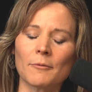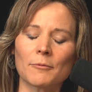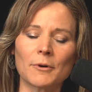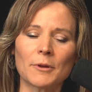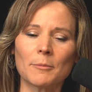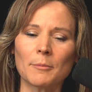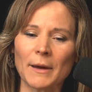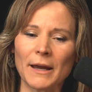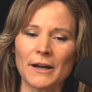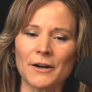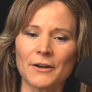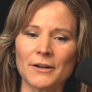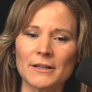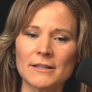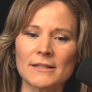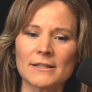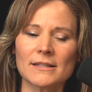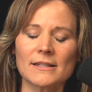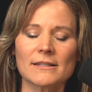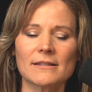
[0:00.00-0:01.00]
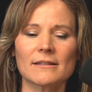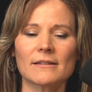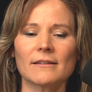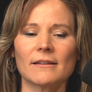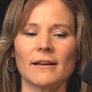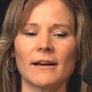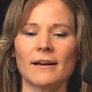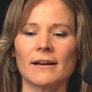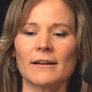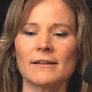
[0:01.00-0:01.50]
with parents,
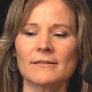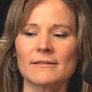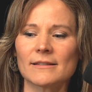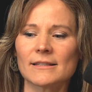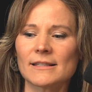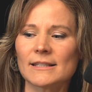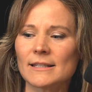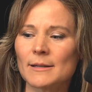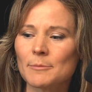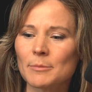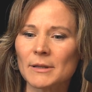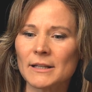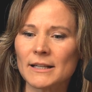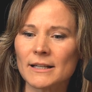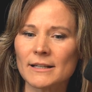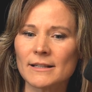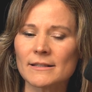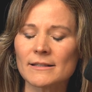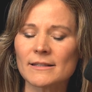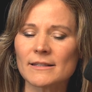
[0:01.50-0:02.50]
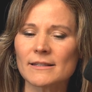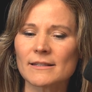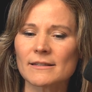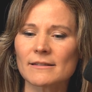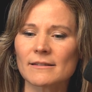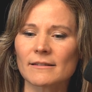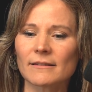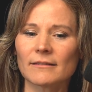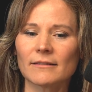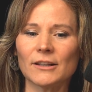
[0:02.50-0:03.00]

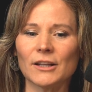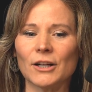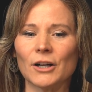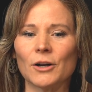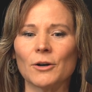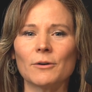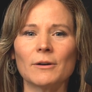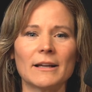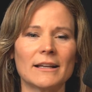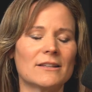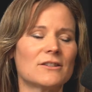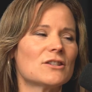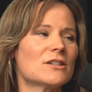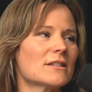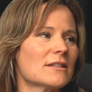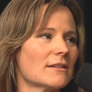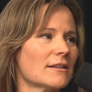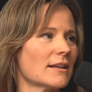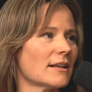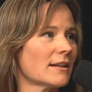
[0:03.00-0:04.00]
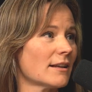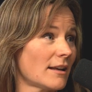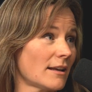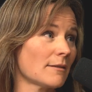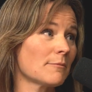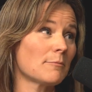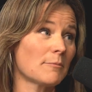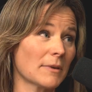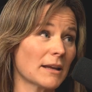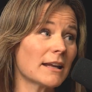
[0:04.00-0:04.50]
siblings, it
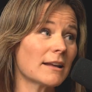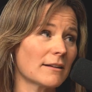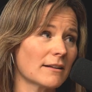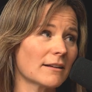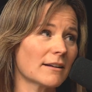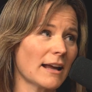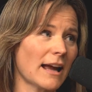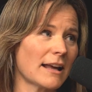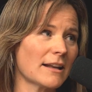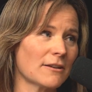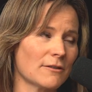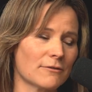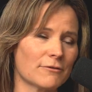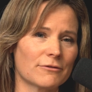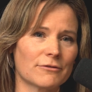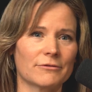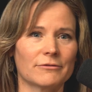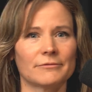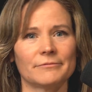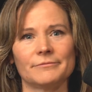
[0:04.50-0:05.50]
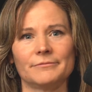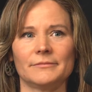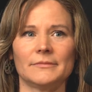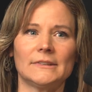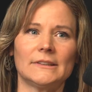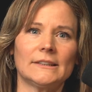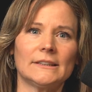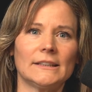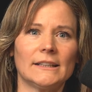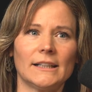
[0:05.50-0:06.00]
can get kind of
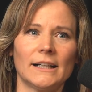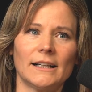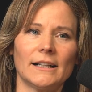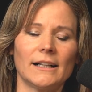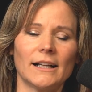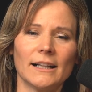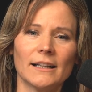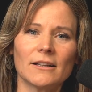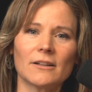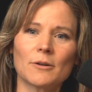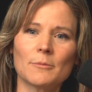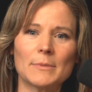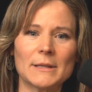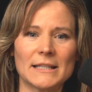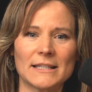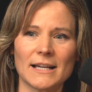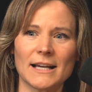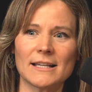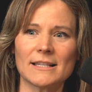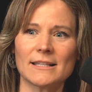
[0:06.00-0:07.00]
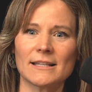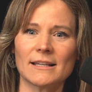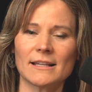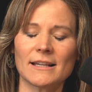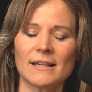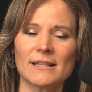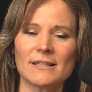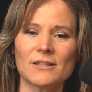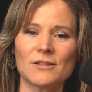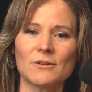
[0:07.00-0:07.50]
a little bit dicey
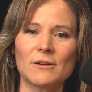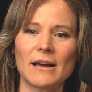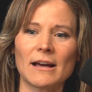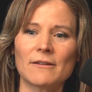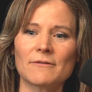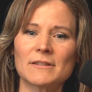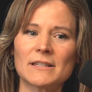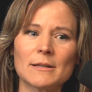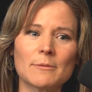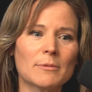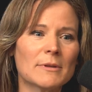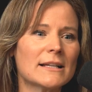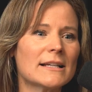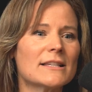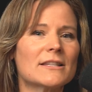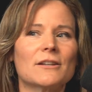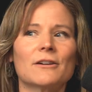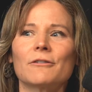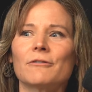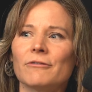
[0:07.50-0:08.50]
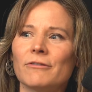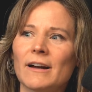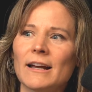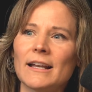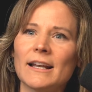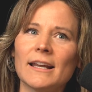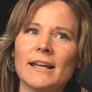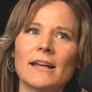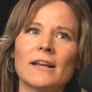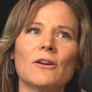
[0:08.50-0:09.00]
because you have siblings that are
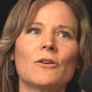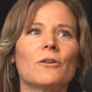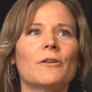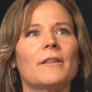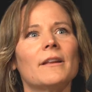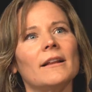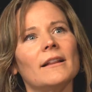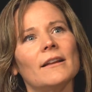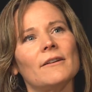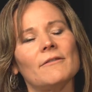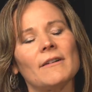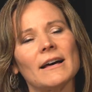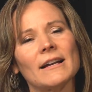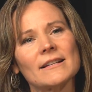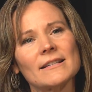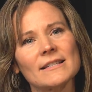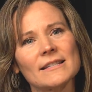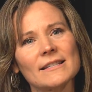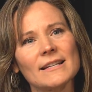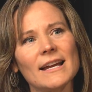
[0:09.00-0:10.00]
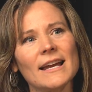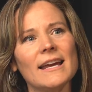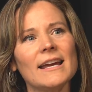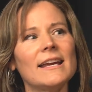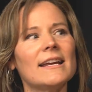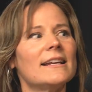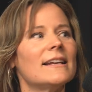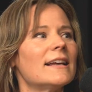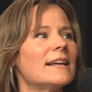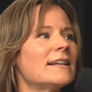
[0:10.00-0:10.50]
fighting or they live out of
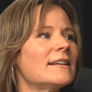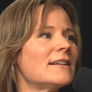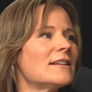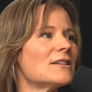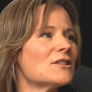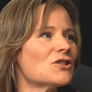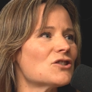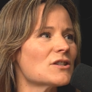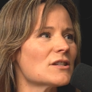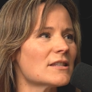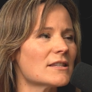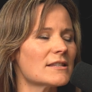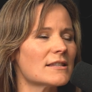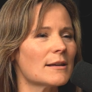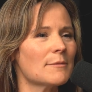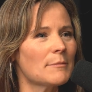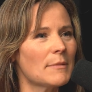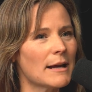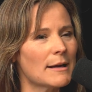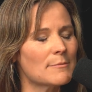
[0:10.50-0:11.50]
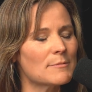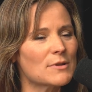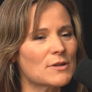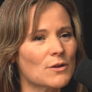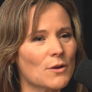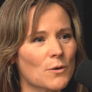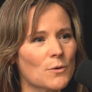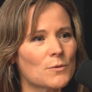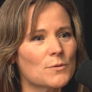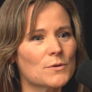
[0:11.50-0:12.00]
state. And it's just sometimes
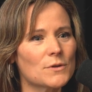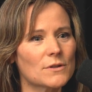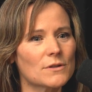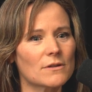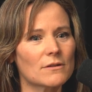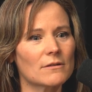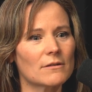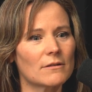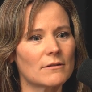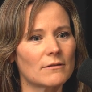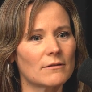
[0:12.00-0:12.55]
those